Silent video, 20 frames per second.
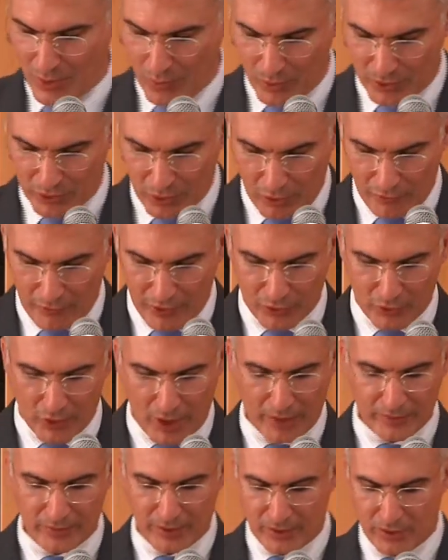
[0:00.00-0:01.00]
With over
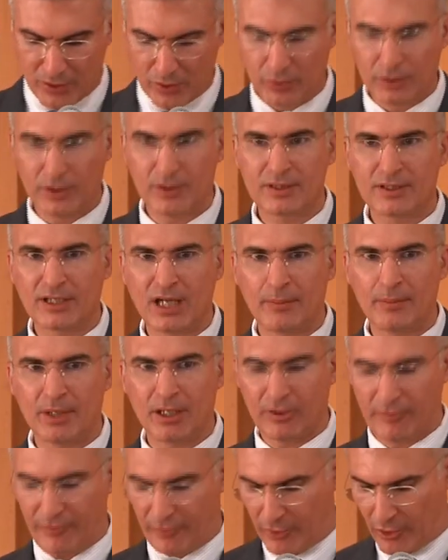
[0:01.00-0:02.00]
200 students
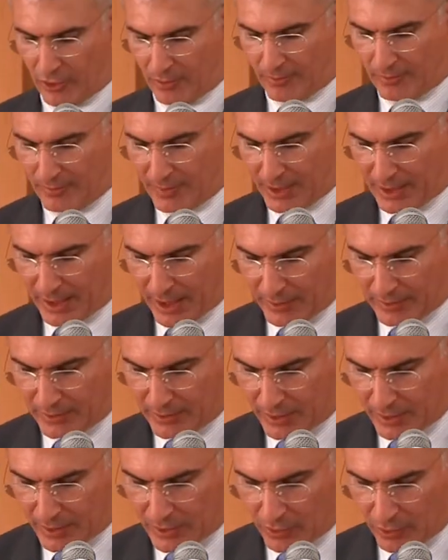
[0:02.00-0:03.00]
coming from
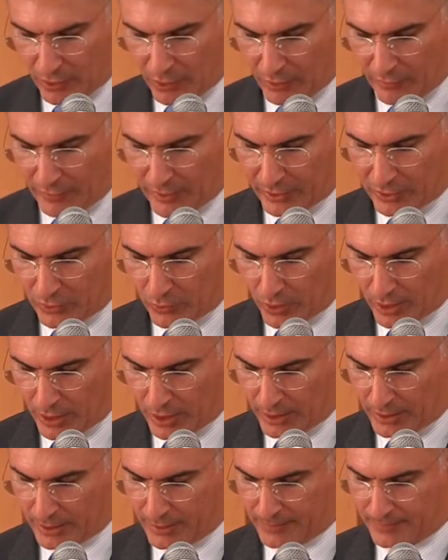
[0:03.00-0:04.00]
countries all over the
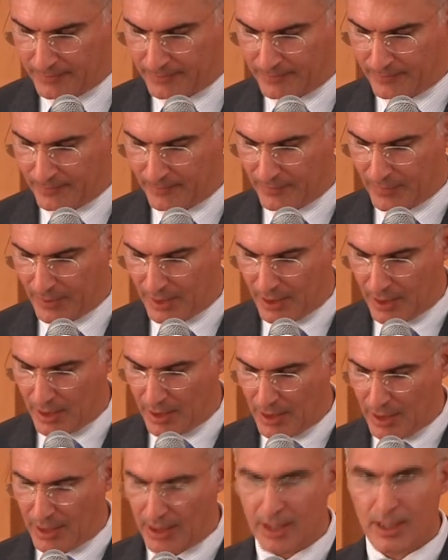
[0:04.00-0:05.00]
world,
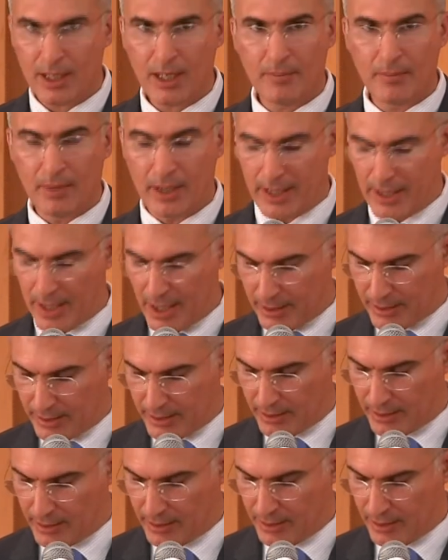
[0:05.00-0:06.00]

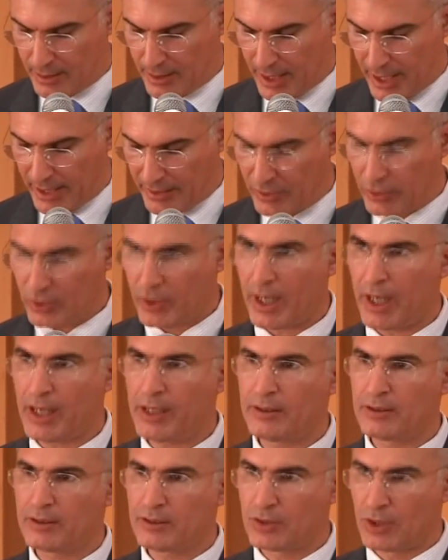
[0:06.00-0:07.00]
EMIS
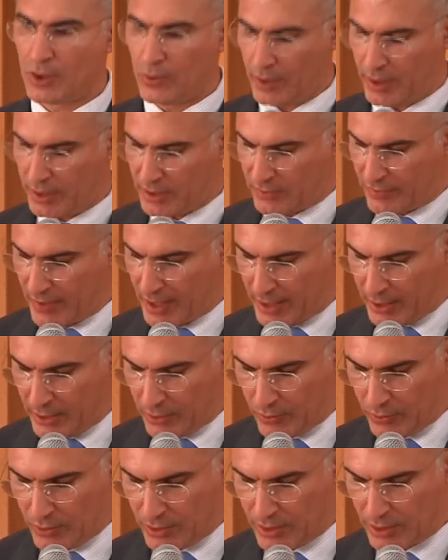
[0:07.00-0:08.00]
educates towards
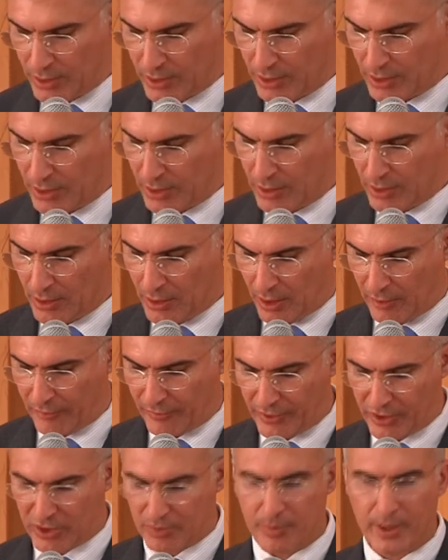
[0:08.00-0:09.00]
values
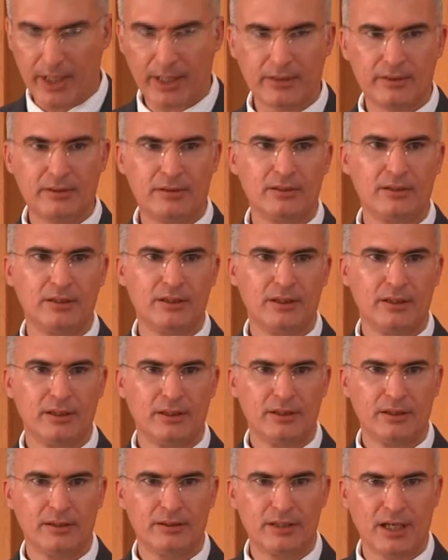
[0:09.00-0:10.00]
of respect,
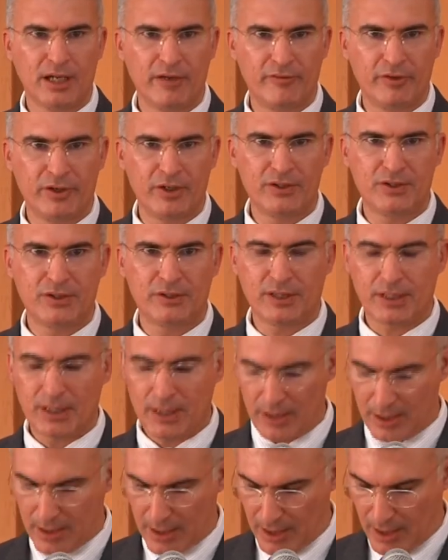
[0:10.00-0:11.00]

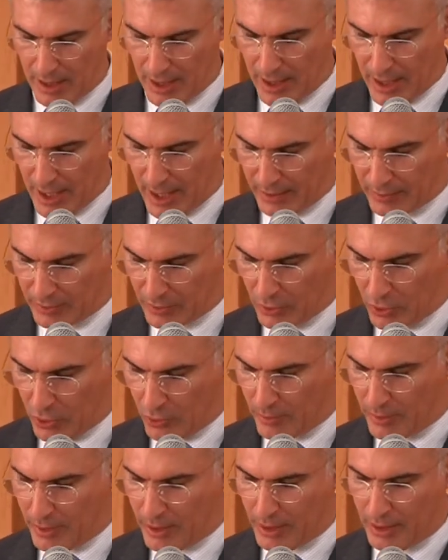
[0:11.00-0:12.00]
diversity, and
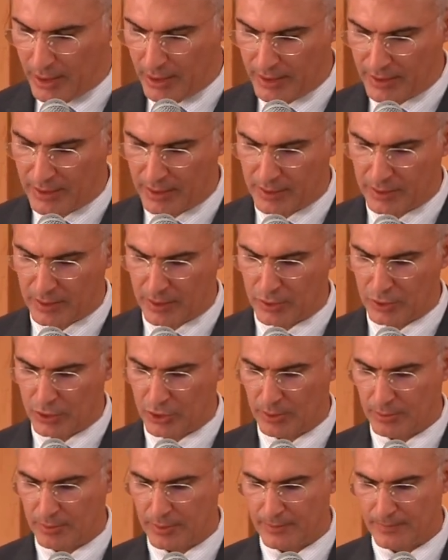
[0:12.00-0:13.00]
global
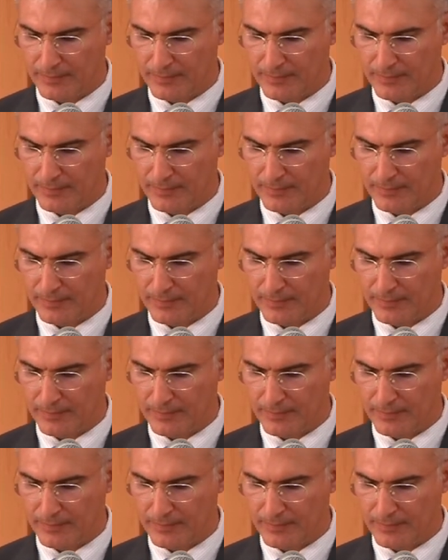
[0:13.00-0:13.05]
citizenship.